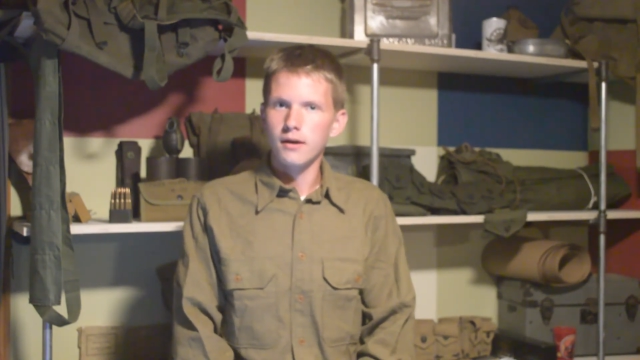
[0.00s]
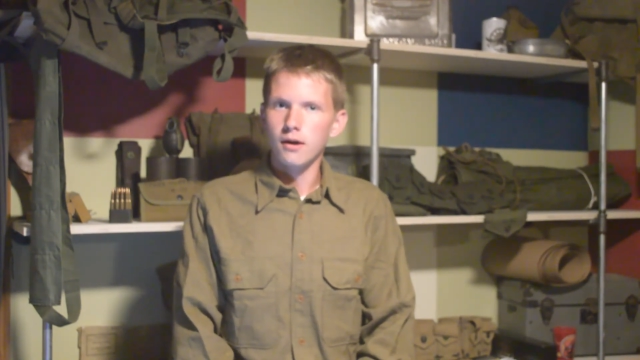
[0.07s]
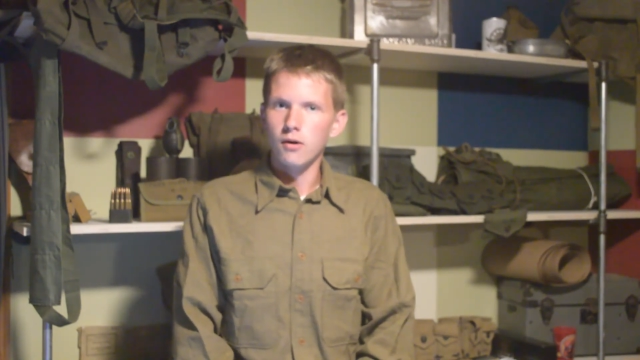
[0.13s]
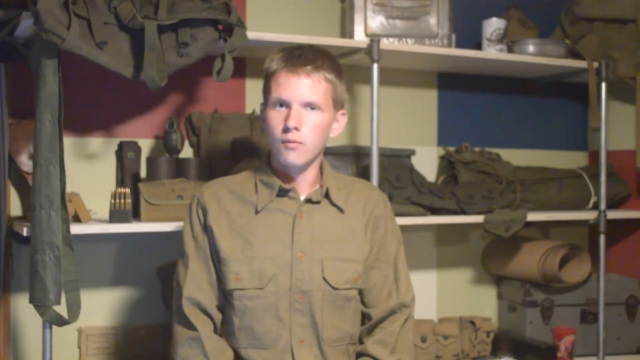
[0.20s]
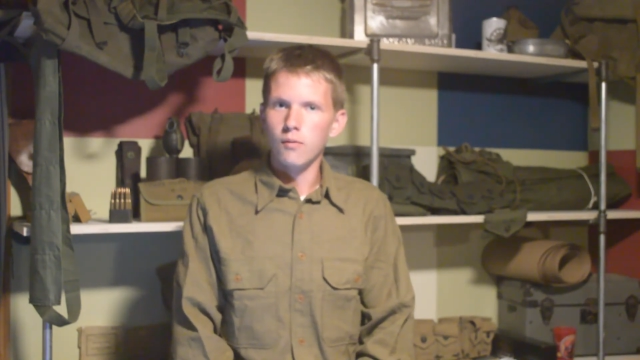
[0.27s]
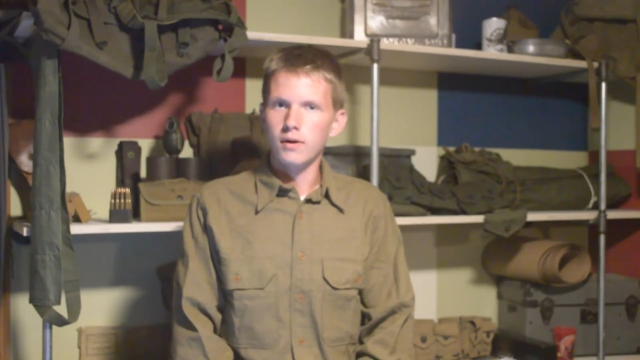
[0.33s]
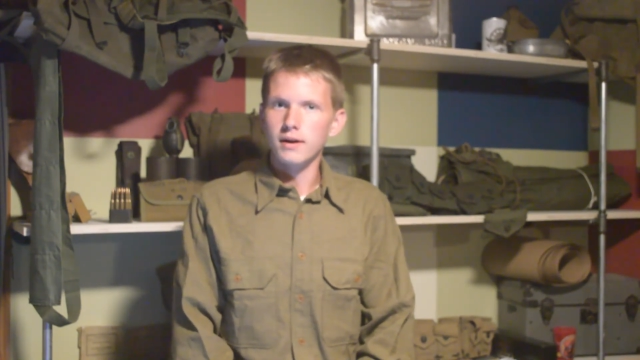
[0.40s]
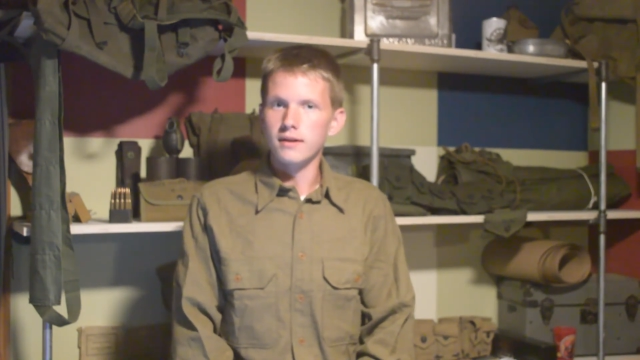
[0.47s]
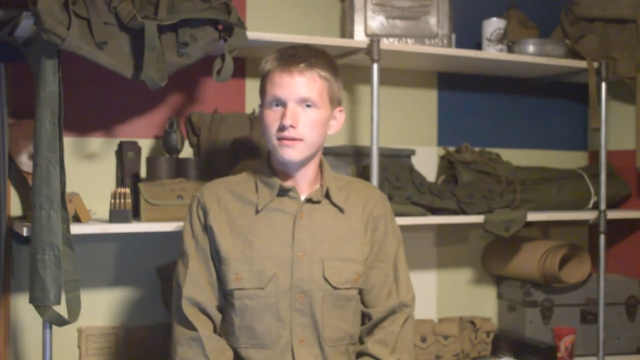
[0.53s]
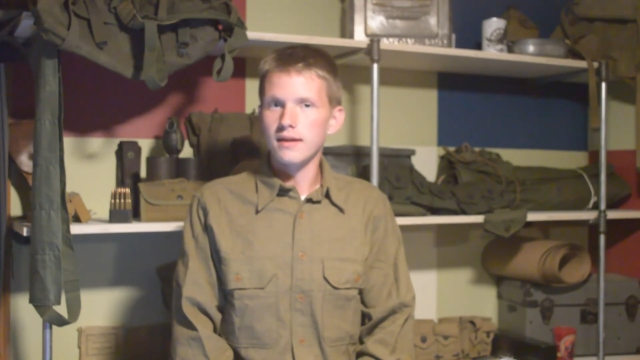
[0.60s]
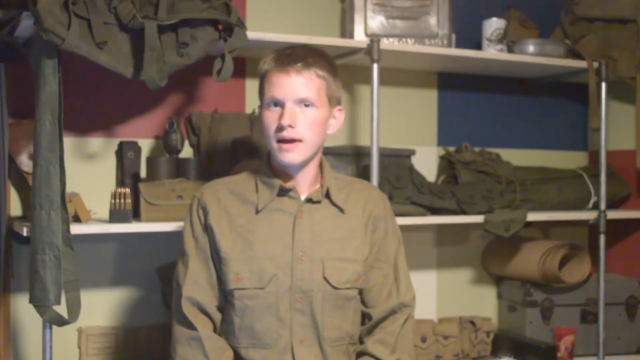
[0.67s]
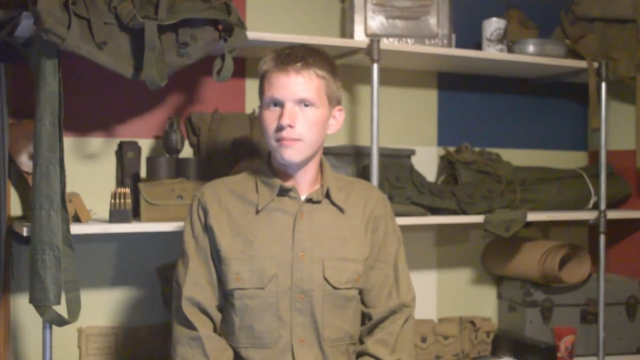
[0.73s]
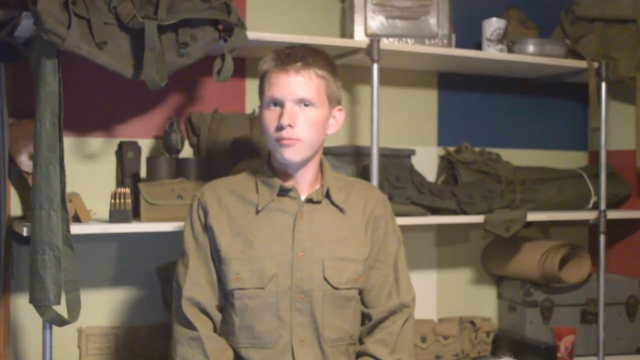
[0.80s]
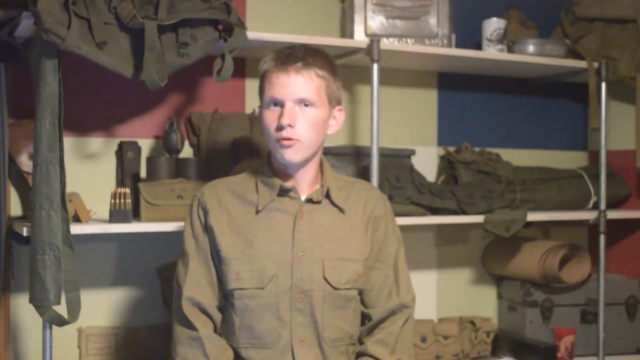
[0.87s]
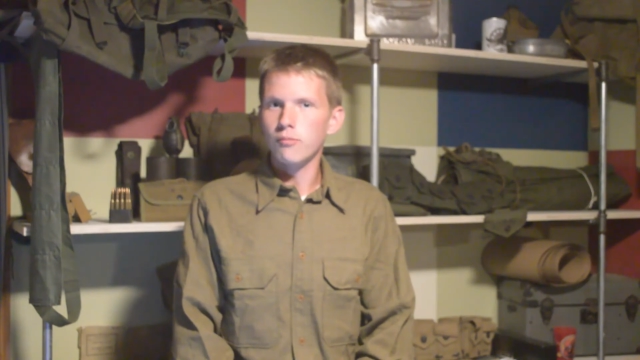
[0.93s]
One
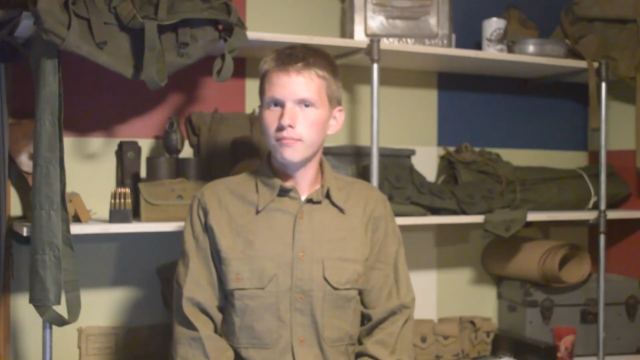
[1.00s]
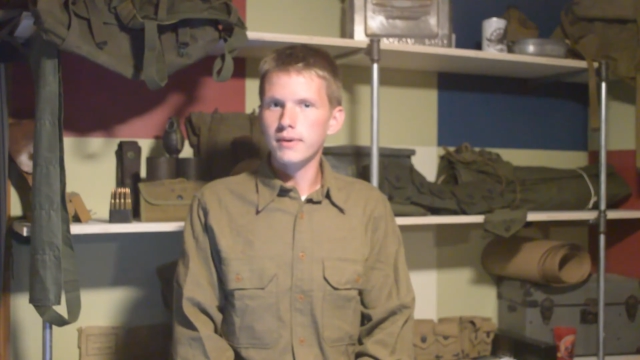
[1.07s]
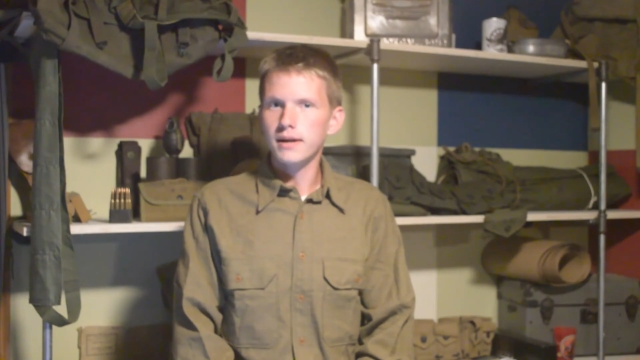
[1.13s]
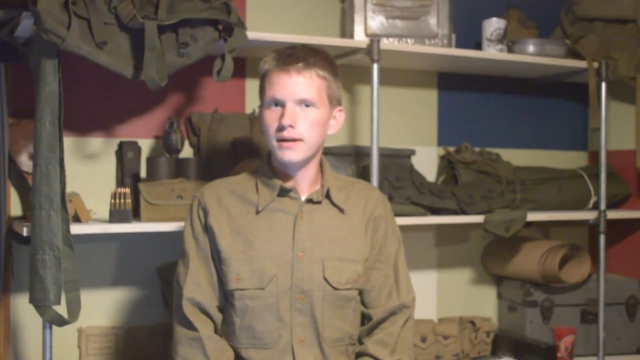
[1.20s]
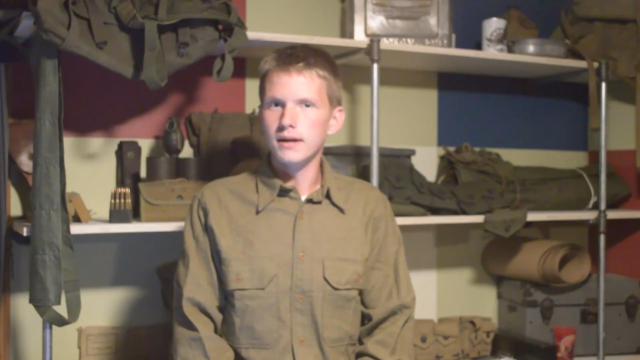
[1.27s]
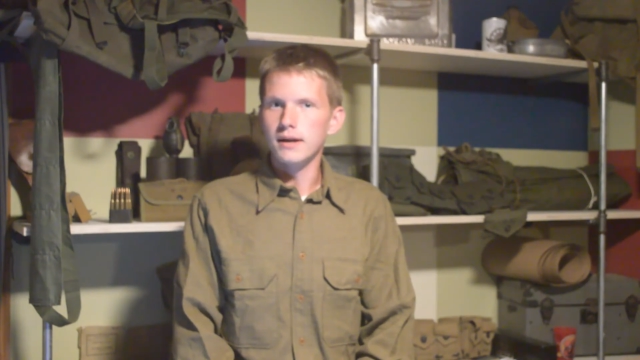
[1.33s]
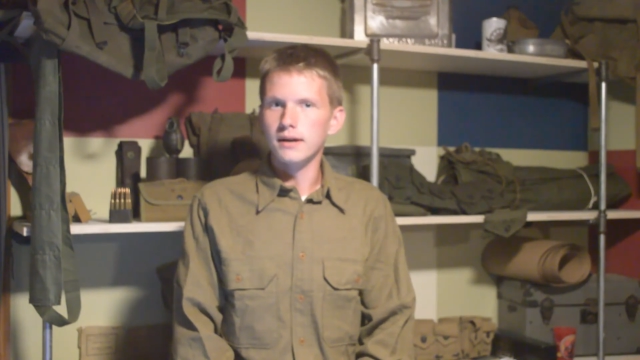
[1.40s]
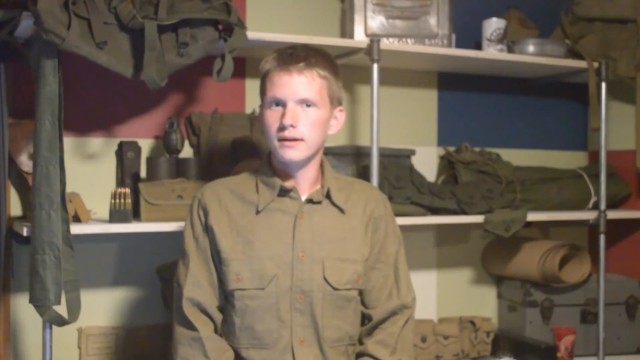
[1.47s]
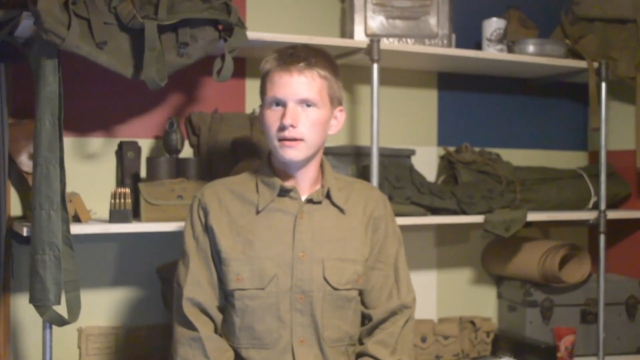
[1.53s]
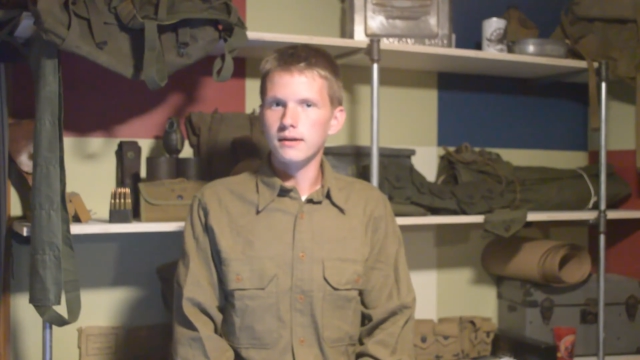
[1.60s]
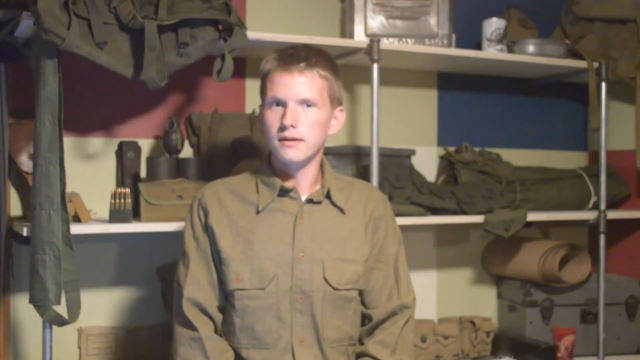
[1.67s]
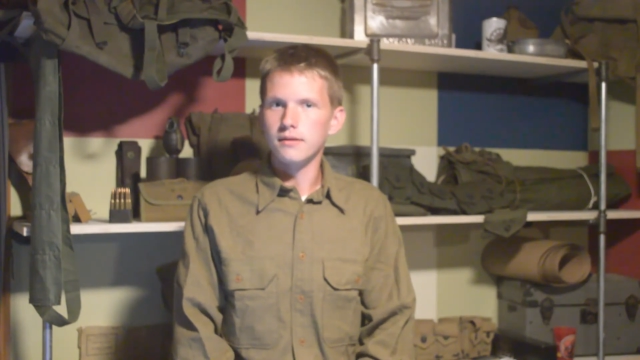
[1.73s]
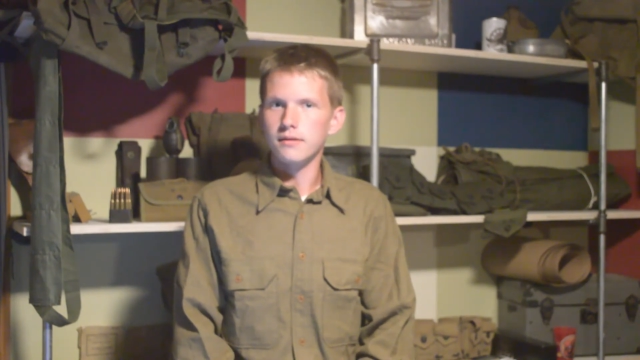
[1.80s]
example being